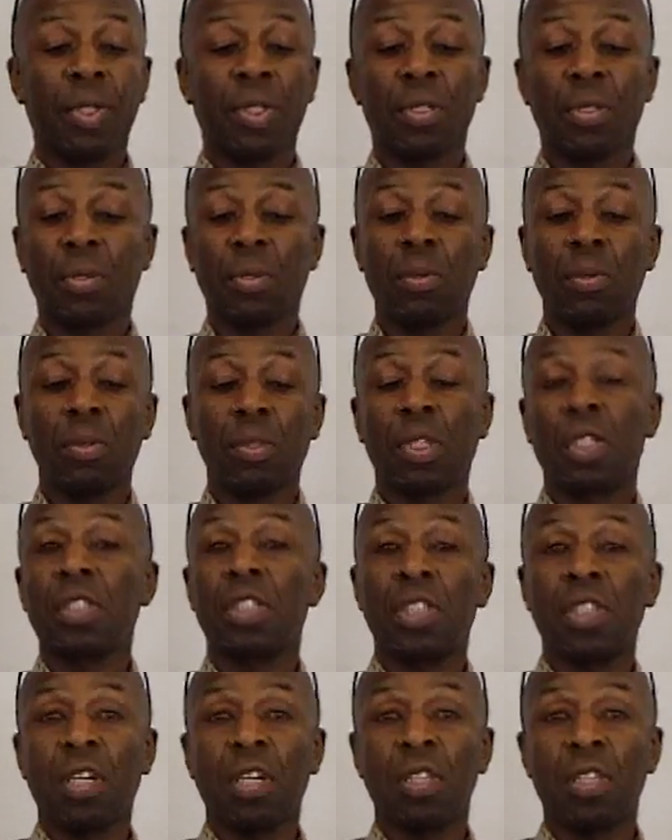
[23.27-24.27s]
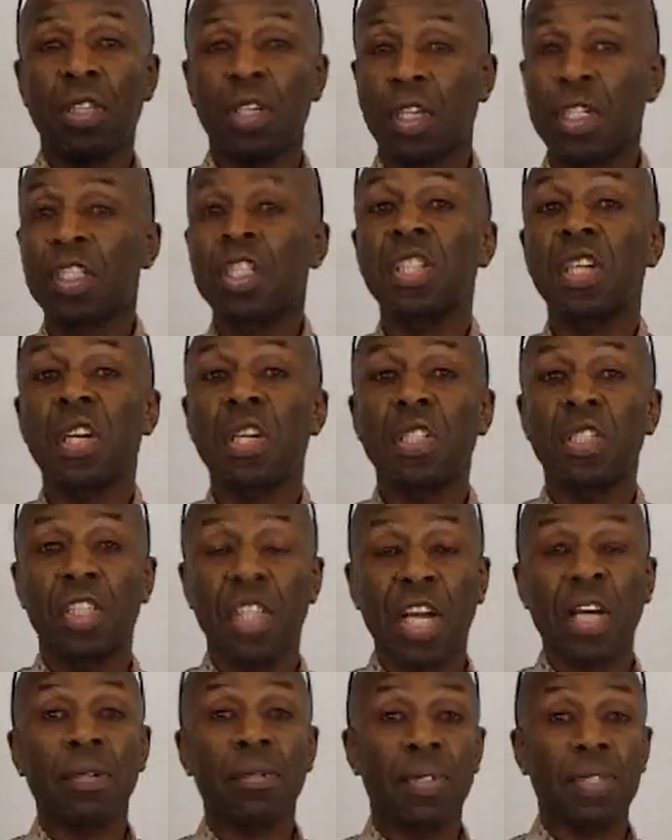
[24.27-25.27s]
It's called The Concise
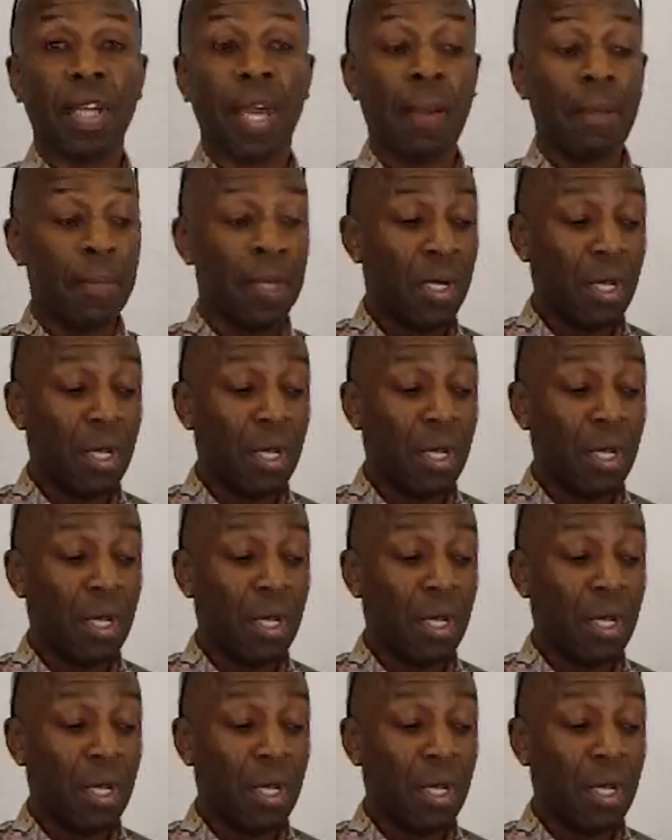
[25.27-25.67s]
Townscape.